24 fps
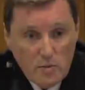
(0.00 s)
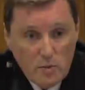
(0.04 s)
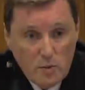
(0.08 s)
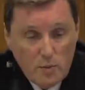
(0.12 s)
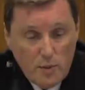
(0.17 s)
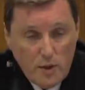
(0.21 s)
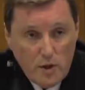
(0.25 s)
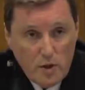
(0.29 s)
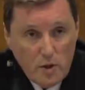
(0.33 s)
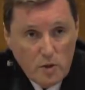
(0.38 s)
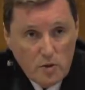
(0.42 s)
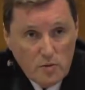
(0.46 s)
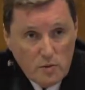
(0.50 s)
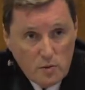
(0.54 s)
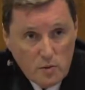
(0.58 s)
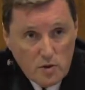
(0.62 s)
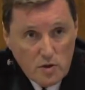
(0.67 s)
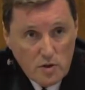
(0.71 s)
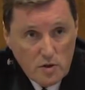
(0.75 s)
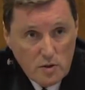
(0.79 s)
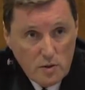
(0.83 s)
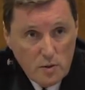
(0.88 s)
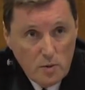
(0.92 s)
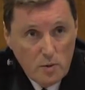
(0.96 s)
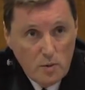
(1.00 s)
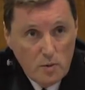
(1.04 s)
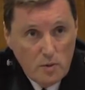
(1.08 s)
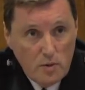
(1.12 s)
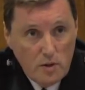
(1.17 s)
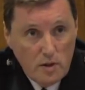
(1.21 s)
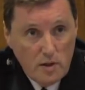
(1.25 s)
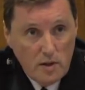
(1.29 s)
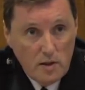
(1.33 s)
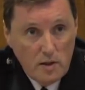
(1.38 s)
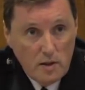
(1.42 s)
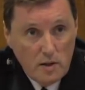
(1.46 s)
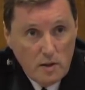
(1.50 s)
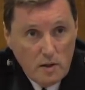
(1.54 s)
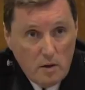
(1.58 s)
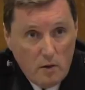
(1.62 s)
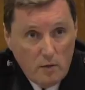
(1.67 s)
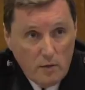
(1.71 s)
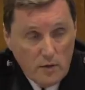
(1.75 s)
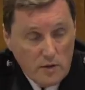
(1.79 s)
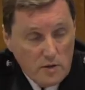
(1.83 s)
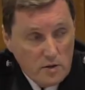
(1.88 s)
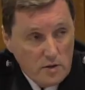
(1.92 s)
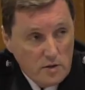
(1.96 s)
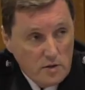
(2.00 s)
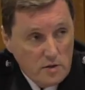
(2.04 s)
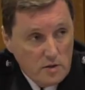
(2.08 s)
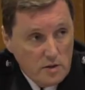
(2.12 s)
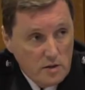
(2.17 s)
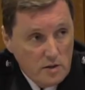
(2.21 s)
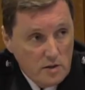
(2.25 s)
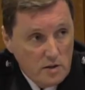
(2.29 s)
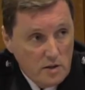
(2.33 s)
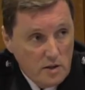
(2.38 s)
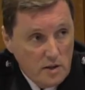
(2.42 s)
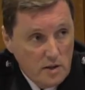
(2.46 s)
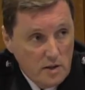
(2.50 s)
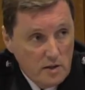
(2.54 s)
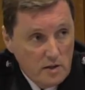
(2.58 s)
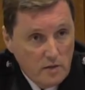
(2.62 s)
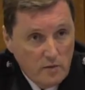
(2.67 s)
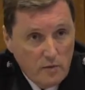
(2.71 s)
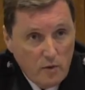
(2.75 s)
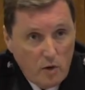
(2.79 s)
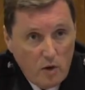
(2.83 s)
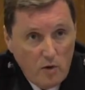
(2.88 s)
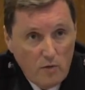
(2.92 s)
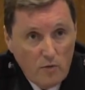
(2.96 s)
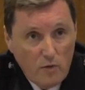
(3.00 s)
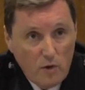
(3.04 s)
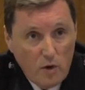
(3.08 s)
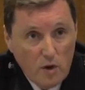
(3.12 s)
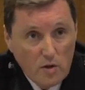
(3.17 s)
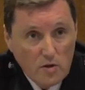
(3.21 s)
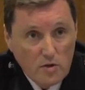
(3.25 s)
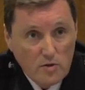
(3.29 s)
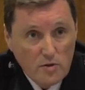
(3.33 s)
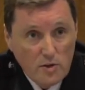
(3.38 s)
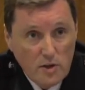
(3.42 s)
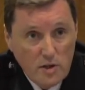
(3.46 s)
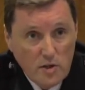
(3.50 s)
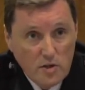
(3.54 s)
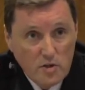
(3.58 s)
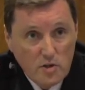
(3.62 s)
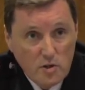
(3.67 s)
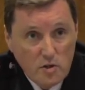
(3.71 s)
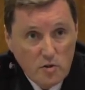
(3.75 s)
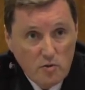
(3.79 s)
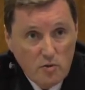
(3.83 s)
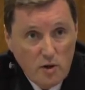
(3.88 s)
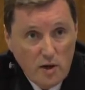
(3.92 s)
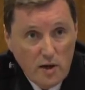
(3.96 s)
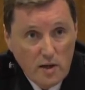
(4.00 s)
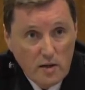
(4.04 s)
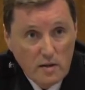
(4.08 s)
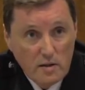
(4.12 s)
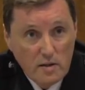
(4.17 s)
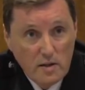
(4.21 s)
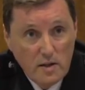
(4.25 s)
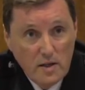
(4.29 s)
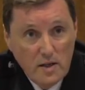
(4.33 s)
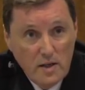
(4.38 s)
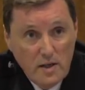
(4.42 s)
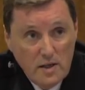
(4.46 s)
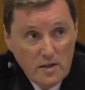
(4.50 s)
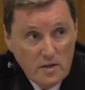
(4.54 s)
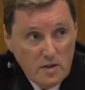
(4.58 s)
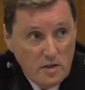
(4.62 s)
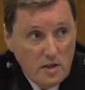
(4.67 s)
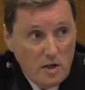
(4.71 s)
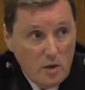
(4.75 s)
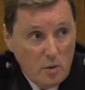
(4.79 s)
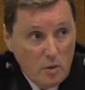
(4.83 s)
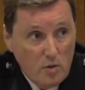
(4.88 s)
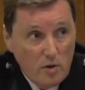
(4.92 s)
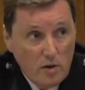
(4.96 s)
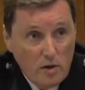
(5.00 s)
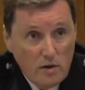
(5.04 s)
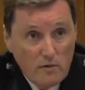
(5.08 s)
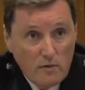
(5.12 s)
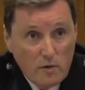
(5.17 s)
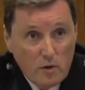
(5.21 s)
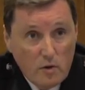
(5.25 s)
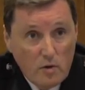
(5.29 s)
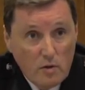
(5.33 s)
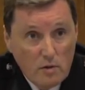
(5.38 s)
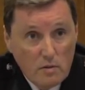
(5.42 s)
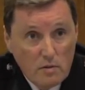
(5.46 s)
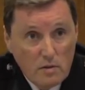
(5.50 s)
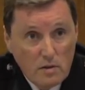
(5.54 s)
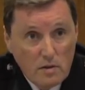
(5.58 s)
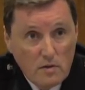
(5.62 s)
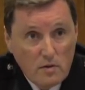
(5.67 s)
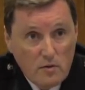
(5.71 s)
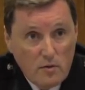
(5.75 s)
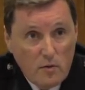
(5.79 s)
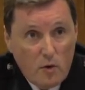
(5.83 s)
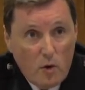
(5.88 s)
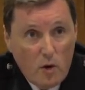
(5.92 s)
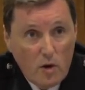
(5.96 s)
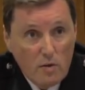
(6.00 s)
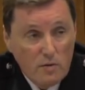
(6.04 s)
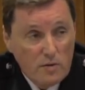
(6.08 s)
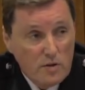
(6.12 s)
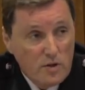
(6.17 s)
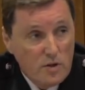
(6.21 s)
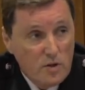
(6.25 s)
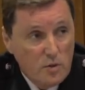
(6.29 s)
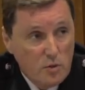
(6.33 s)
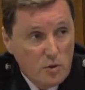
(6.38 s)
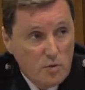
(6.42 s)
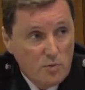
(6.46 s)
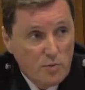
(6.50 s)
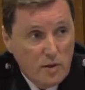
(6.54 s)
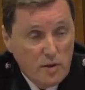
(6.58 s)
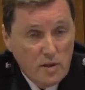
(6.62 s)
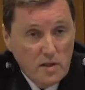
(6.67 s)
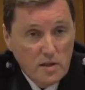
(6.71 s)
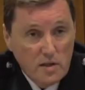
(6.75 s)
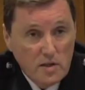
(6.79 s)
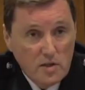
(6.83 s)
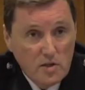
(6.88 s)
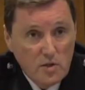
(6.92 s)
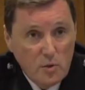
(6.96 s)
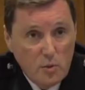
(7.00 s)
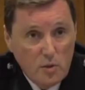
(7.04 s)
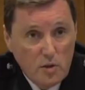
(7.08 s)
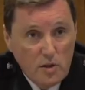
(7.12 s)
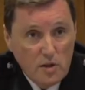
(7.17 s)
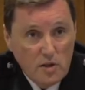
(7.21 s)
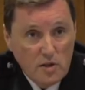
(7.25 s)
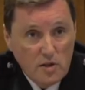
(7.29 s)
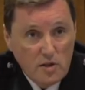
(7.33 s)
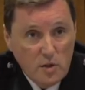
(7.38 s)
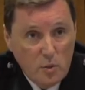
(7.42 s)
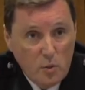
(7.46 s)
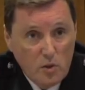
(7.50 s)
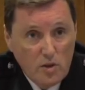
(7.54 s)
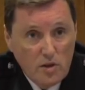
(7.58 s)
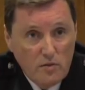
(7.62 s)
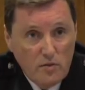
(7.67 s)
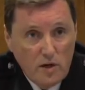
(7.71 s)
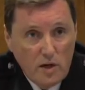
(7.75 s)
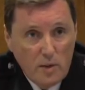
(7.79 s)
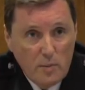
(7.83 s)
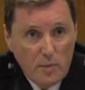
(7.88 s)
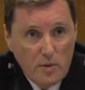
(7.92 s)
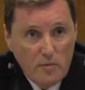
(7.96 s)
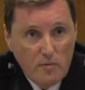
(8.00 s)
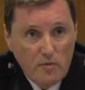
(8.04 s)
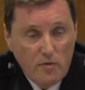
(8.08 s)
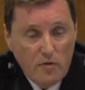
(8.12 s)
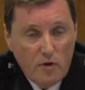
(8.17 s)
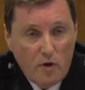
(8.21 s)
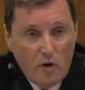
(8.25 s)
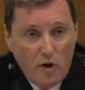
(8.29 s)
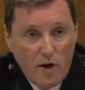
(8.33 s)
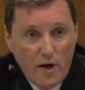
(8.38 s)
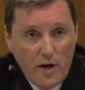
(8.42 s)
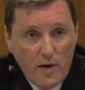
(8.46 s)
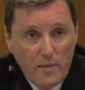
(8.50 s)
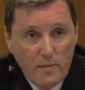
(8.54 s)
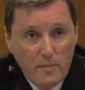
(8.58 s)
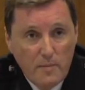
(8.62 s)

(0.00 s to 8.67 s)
would be useful to the officers and the firefighters on the incident ground to know that they've got that the fire is still spreading. It's still a developing fire.